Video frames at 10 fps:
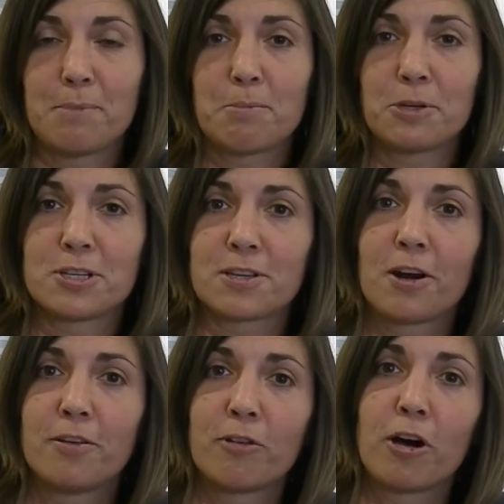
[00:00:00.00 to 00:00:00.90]
members
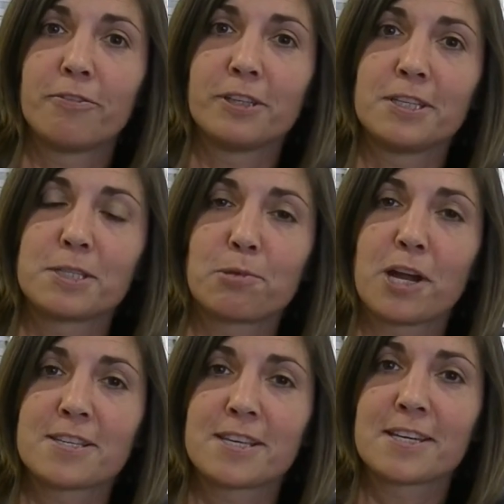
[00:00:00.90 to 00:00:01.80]
are involved in this
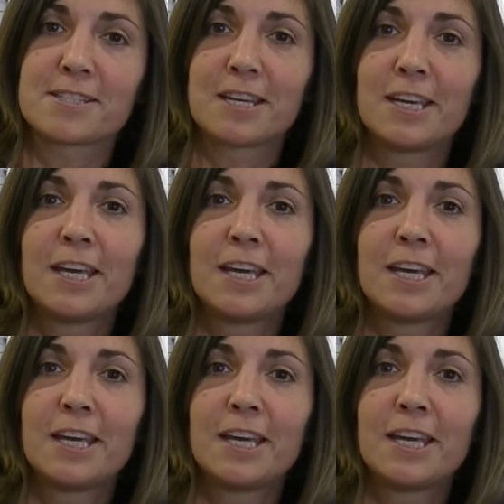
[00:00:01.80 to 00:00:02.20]
process.